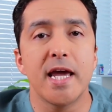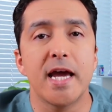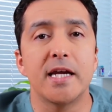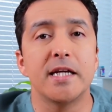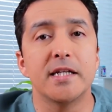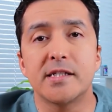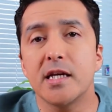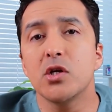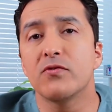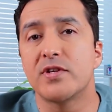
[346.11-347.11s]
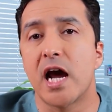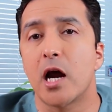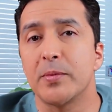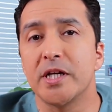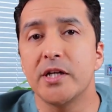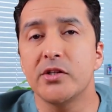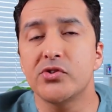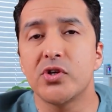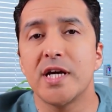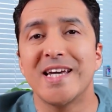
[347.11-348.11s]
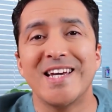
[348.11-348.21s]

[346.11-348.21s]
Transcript: and in the setting of diabetes,